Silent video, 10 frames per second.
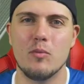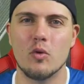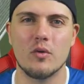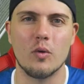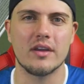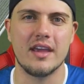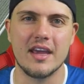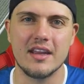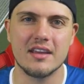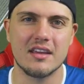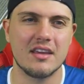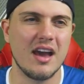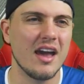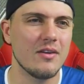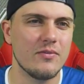more organic. It
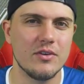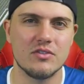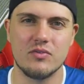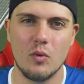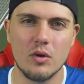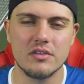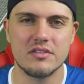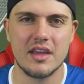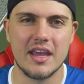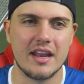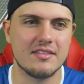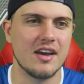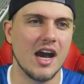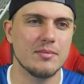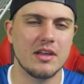kind of feels forced, and at
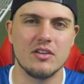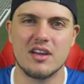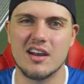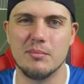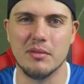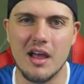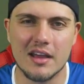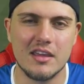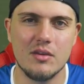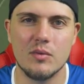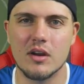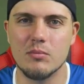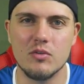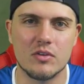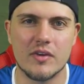times I look kind of blocky when I'm
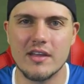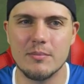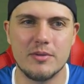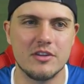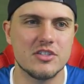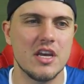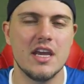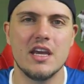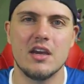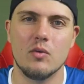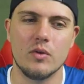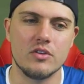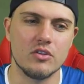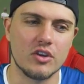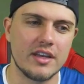moving around the pitch, when
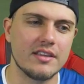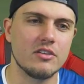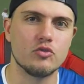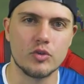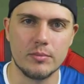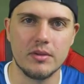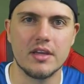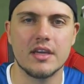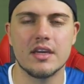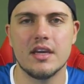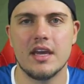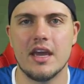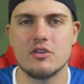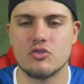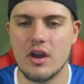you're looking at the dribbling
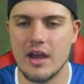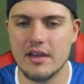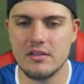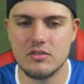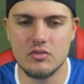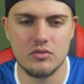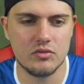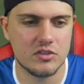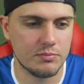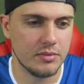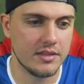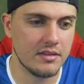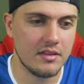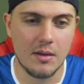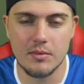and trying to split the
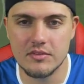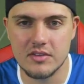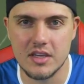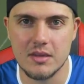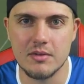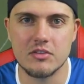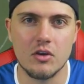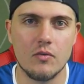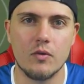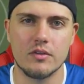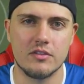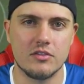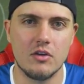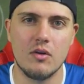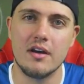double team and so forth and
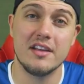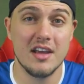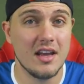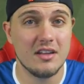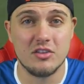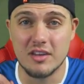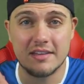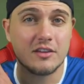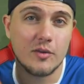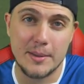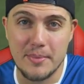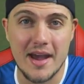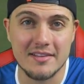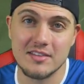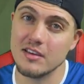so on. So you got the great
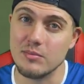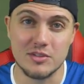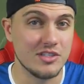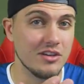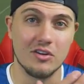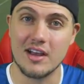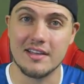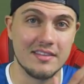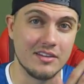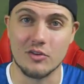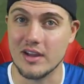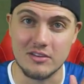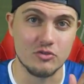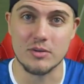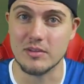passing, but you don't got the great
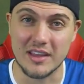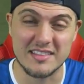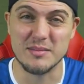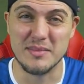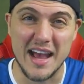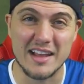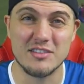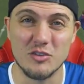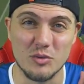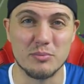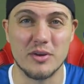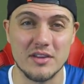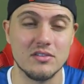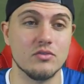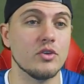dribbling. You got some not so
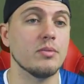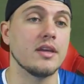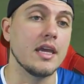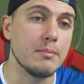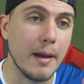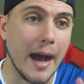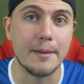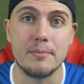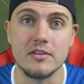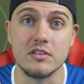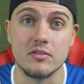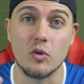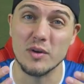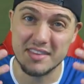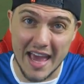impressive dribbling, in opinion, of
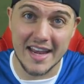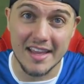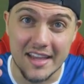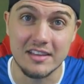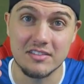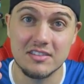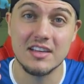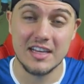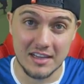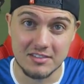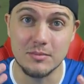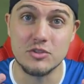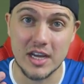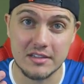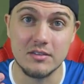course. That is a
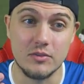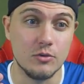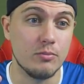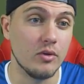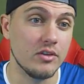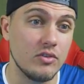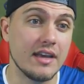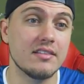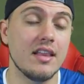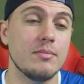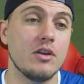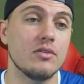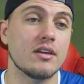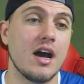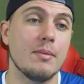subjective viewpoint. You guys can let me know in
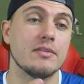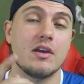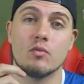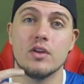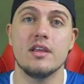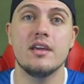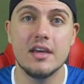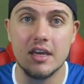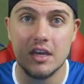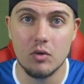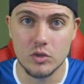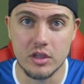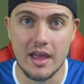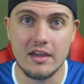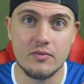the comments. I really would
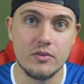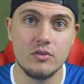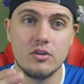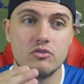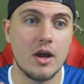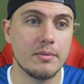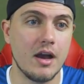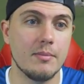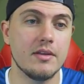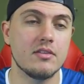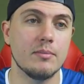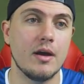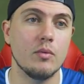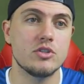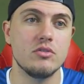like for you to drop comments
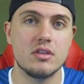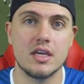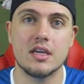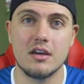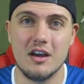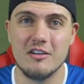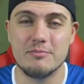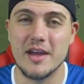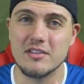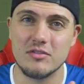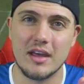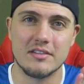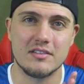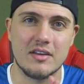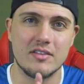about what you think of PES
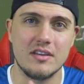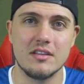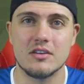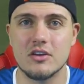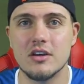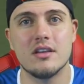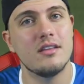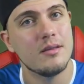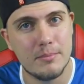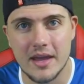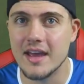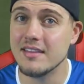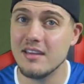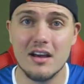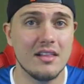2017, the good, the bad,
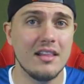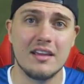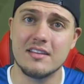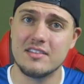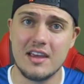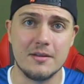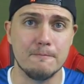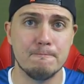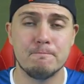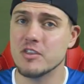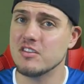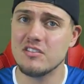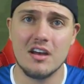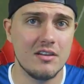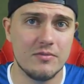the ugly. Like I said, this is
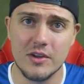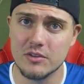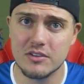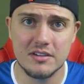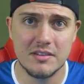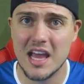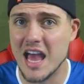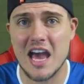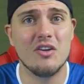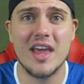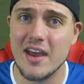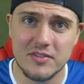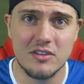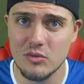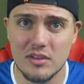unfiltered. I don't have
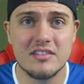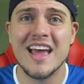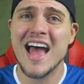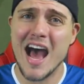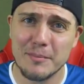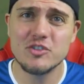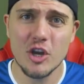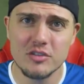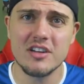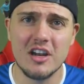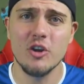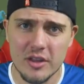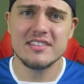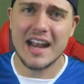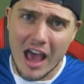to do this. I'm choosing to do
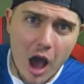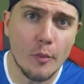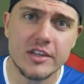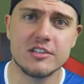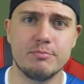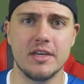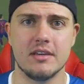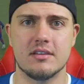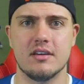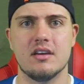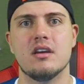this, and I always speak